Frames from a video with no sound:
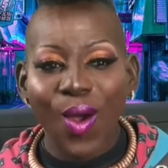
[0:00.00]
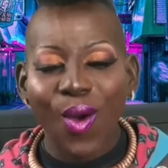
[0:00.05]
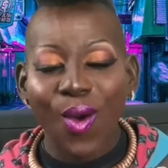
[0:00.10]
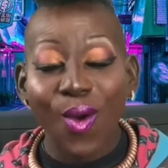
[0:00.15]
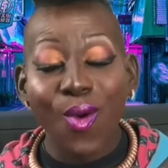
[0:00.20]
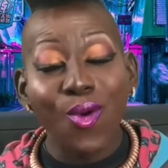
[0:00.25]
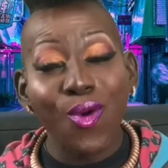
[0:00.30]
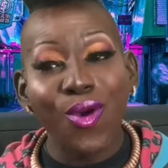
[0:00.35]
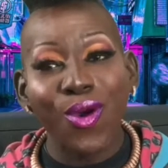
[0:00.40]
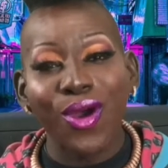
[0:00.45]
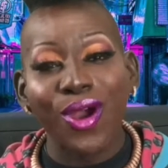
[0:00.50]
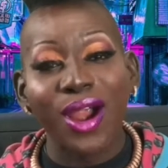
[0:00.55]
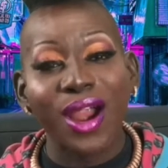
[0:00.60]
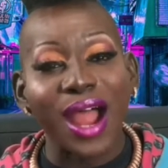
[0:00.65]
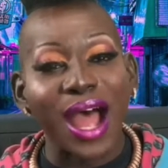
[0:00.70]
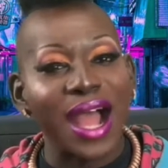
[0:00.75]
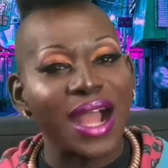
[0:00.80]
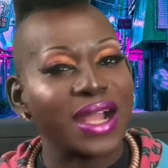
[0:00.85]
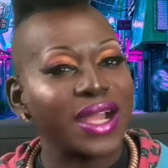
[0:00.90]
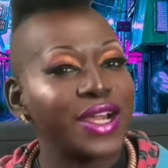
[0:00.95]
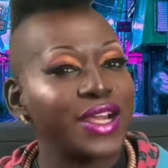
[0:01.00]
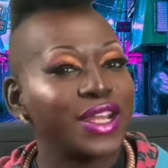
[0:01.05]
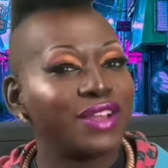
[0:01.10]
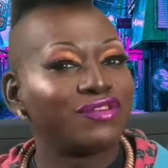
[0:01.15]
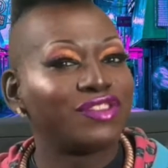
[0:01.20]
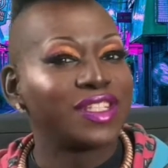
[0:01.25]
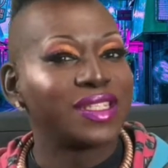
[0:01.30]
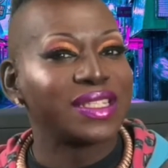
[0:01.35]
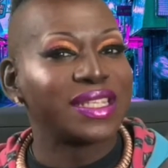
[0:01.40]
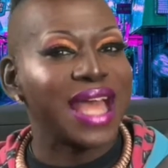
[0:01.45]
or I could have
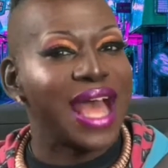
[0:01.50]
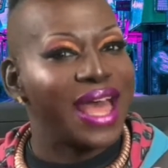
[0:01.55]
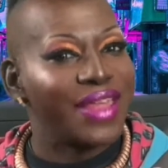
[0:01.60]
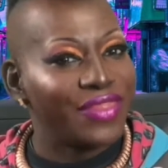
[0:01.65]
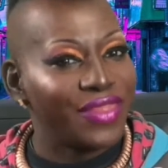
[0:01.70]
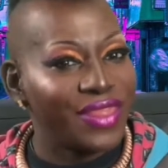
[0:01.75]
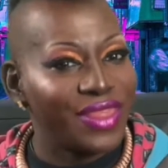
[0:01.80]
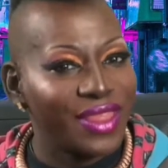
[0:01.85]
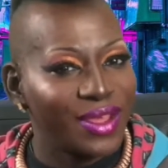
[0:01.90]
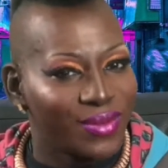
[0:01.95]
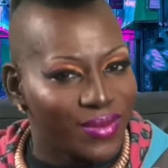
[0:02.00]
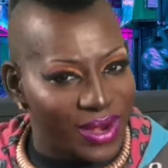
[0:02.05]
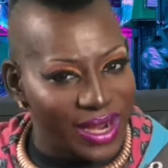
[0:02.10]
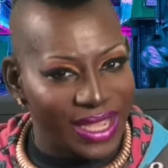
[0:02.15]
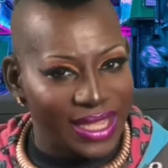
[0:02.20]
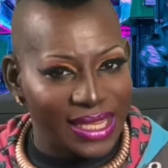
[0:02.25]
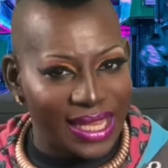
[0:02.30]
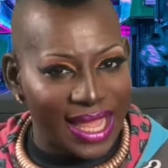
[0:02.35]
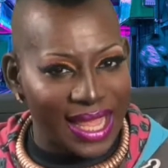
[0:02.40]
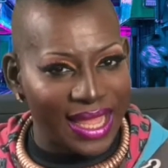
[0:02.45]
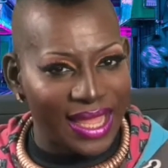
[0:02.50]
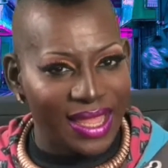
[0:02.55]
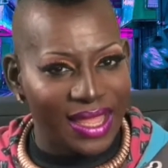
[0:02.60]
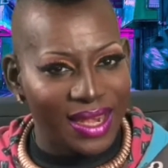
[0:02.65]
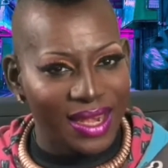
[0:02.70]
just gotten the ring light.